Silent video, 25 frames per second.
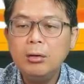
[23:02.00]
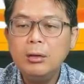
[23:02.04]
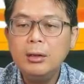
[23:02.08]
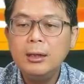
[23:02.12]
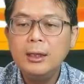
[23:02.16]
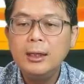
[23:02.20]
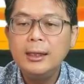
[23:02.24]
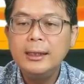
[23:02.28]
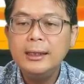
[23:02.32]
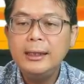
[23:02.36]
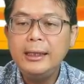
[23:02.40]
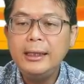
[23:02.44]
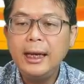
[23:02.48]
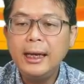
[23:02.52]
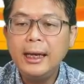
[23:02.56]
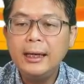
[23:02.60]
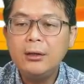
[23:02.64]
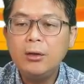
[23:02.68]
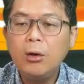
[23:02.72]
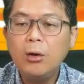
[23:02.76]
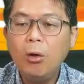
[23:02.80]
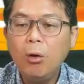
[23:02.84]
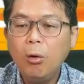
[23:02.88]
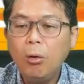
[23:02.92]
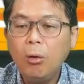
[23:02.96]
Tong
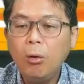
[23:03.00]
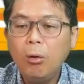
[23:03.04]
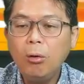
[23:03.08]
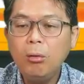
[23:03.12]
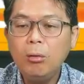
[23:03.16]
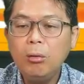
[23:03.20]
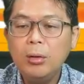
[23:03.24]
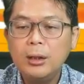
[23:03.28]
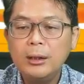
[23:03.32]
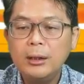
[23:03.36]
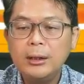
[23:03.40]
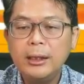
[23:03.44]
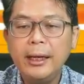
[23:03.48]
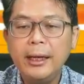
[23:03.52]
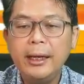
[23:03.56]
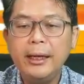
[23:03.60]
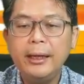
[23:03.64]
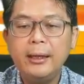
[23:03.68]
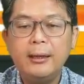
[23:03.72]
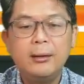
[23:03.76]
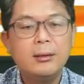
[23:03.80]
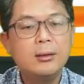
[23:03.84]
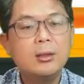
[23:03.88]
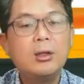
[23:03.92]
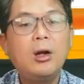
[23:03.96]
Yen Ho.
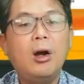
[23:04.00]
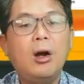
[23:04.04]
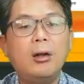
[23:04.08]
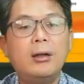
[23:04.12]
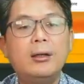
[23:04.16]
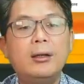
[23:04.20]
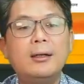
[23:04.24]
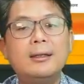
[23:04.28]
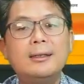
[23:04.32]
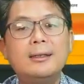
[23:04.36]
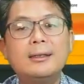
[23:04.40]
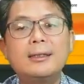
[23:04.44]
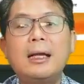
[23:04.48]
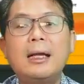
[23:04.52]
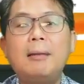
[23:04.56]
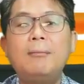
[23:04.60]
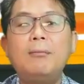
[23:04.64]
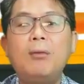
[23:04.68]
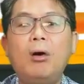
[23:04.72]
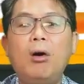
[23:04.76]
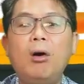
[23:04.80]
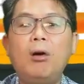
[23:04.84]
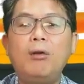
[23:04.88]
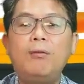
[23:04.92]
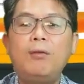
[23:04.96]
They got
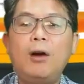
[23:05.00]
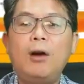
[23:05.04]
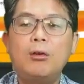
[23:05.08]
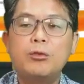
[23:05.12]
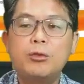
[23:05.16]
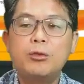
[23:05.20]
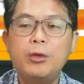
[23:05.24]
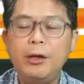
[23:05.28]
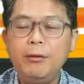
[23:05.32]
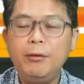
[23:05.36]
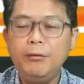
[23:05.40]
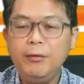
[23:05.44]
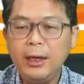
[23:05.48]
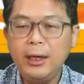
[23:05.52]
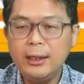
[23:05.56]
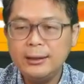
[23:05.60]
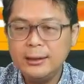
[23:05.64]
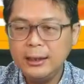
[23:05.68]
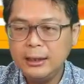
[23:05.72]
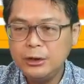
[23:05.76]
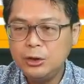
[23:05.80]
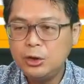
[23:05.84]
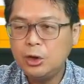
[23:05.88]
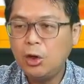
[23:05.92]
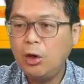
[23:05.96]
some of our
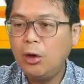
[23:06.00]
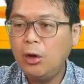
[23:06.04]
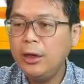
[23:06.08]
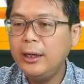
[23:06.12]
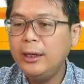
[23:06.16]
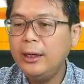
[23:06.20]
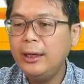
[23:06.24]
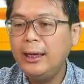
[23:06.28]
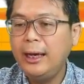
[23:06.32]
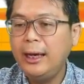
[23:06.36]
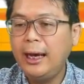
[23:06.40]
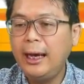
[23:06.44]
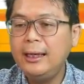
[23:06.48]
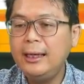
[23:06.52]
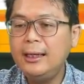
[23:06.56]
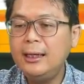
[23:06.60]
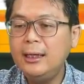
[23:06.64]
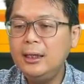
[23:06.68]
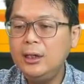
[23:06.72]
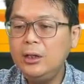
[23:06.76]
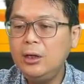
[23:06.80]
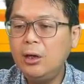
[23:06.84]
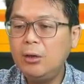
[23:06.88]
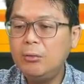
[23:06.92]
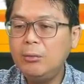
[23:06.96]
Trade VSA Joy,
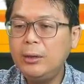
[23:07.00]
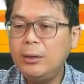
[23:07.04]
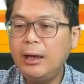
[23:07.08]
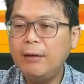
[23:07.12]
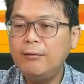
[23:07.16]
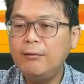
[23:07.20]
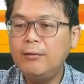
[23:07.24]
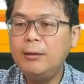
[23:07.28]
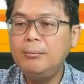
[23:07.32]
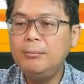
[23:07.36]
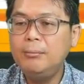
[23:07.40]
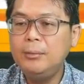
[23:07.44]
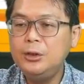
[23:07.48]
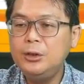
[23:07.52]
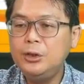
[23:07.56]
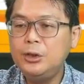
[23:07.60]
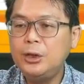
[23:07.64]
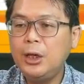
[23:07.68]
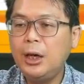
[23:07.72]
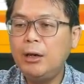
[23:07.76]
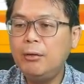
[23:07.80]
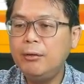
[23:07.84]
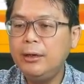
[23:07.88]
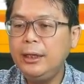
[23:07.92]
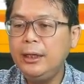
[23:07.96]
and early on we have
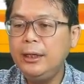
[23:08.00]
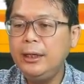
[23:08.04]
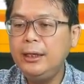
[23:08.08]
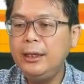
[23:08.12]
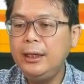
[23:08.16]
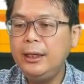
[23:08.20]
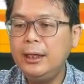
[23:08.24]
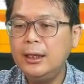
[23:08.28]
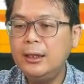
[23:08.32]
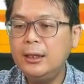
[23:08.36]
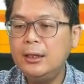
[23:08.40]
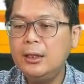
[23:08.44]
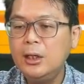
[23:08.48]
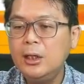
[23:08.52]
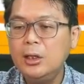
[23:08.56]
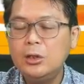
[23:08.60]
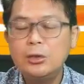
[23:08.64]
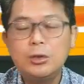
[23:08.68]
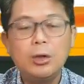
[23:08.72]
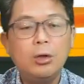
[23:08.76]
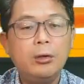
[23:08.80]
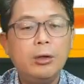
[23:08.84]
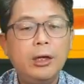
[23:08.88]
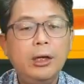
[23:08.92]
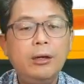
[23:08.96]
a Michelle in
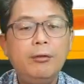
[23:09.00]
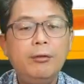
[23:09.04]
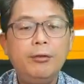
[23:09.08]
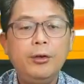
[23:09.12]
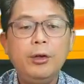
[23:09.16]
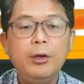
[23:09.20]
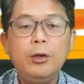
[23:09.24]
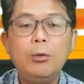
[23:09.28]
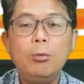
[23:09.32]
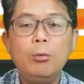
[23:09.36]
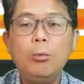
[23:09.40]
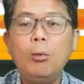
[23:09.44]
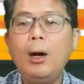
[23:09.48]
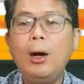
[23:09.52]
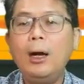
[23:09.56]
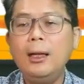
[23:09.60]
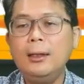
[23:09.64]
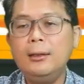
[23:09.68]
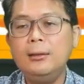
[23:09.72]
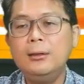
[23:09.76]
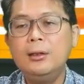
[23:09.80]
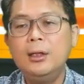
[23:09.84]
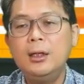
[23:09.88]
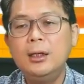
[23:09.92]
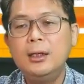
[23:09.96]
here. So if
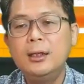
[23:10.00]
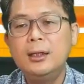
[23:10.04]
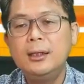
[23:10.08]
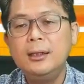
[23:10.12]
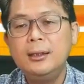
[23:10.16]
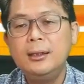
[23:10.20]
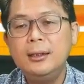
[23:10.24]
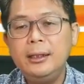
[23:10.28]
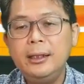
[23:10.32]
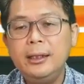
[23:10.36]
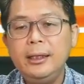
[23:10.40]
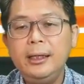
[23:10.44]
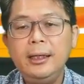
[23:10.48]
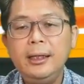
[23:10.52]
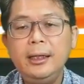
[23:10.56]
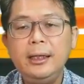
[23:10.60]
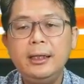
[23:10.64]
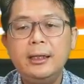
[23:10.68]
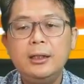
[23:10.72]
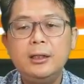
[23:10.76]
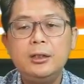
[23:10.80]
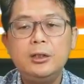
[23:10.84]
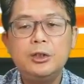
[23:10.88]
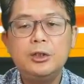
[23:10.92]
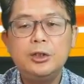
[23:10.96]
you want
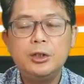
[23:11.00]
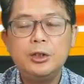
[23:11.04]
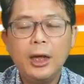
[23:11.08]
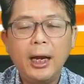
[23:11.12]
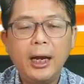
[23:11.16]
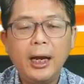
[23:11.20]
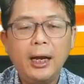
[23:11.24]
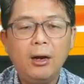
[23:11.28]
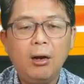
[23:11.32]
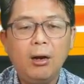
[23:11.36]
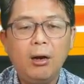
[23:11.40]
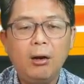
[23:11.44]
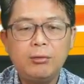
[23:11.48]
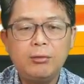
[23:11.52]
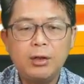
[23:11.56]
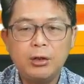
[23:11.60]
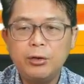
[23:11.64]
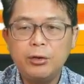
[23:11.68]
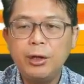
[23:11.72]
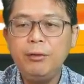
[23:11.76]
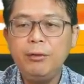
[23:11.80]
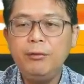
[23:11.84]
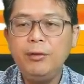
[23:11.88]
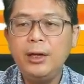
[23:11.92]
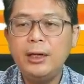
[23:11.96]
the
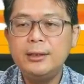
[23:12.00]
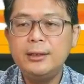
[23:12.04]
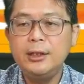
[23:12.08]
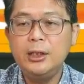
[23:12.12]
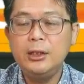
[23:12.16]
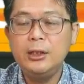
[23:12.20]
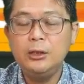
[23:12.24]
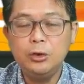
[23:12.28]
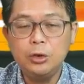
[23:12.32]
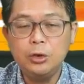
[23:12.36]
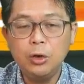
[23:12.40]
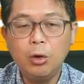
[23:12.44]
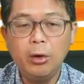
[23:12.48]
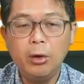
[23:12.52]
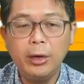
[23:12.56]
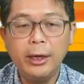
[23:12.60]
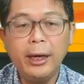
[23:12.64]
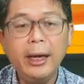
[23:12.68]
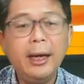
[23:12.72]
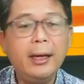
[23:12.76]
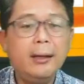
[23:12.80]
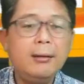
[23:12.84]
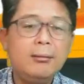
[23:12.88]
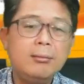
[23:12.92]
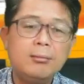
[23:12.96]
share of the Trade VSA
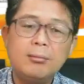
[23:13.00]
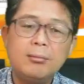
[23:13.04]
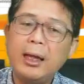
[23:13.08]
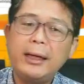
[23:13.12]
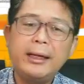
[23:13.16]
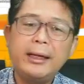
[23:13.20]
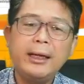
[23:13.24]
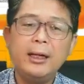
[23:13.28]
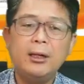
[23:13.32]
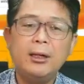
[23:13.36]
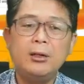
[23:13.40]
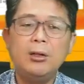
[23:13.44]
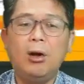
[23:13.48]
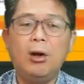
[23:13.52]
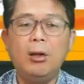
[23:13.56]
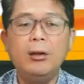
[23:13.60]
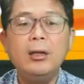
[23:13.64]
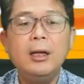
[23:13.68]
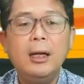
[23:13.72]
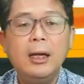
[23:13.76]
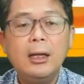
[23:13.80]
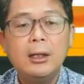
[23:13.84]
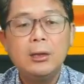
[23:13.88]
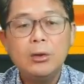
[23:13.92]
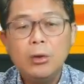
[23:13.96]
Joy, and like
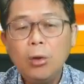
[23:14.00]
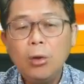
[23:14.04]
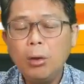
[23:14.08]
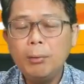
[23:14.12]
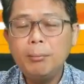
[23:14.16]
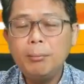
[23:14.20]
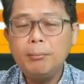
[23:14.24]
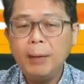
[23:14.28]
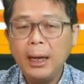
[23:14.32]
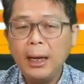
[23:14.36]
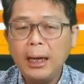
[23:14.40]
it or not